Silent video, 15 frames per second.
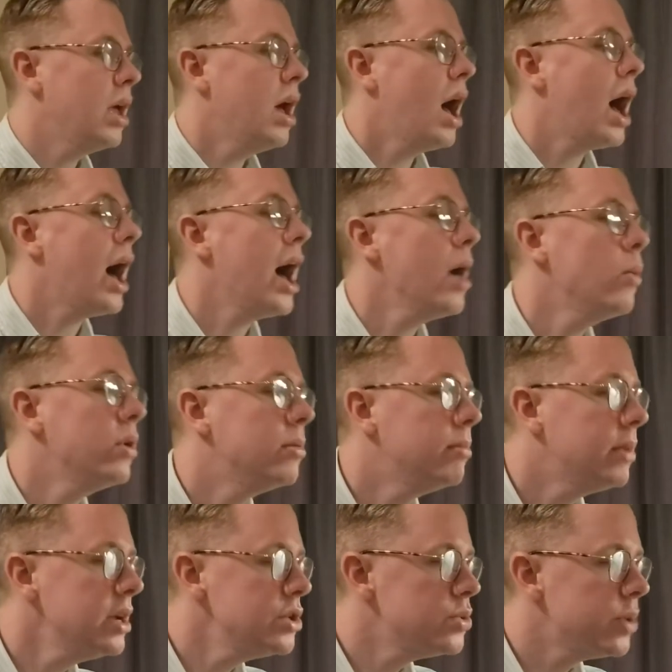I would
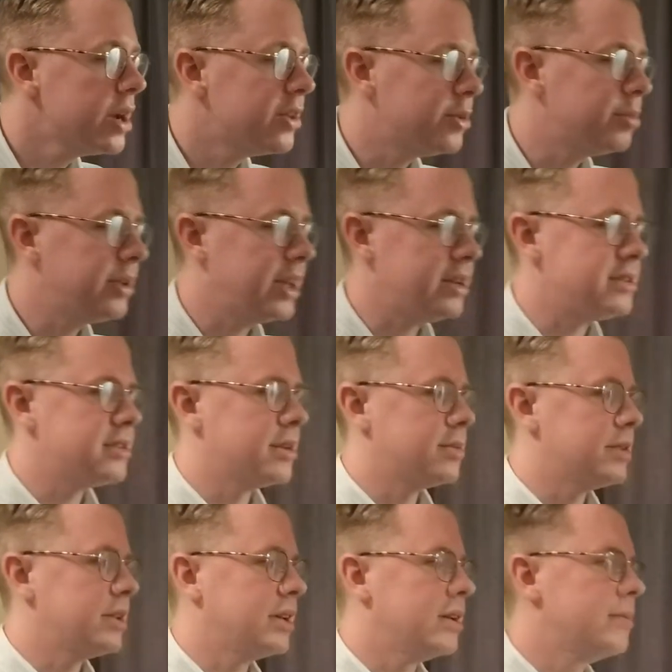much rather play
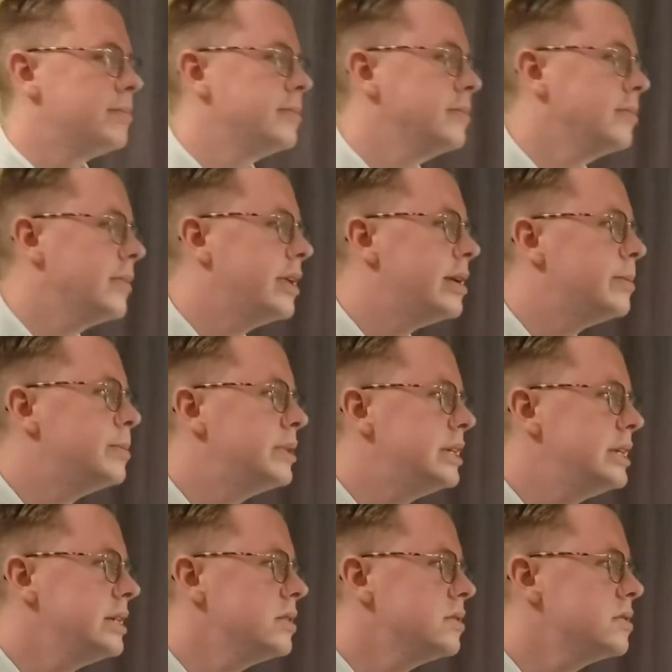something that
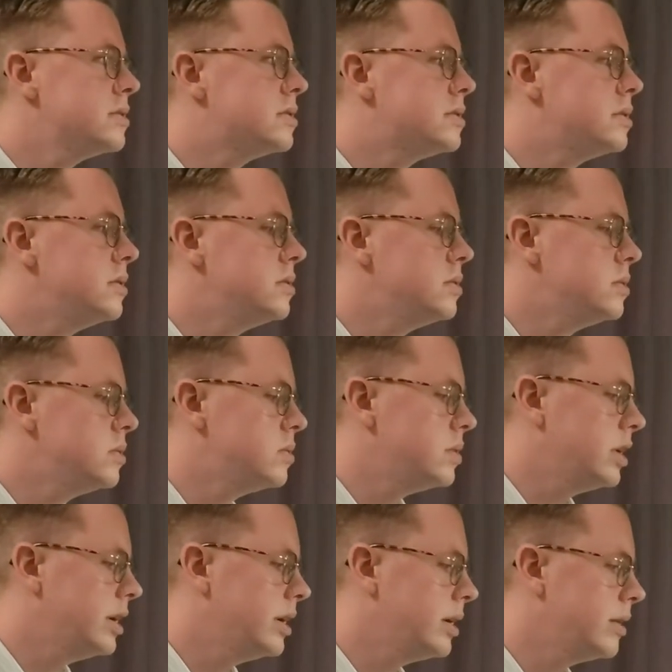appeals to
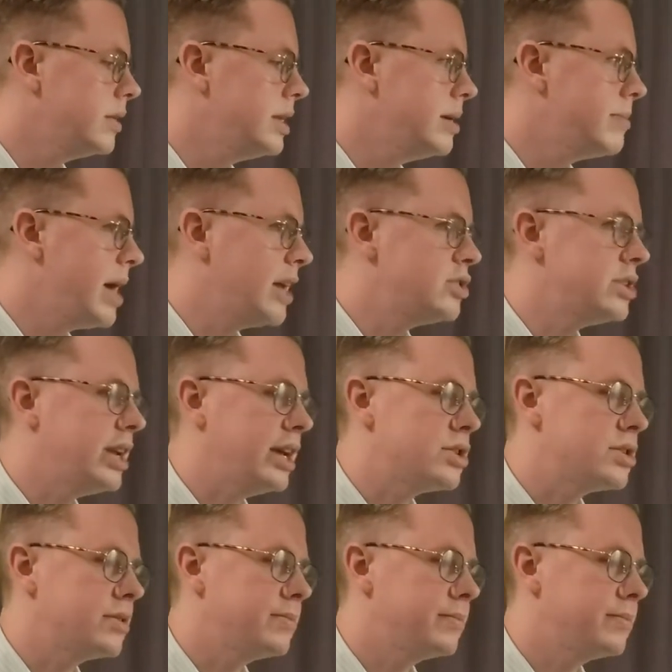the imagination.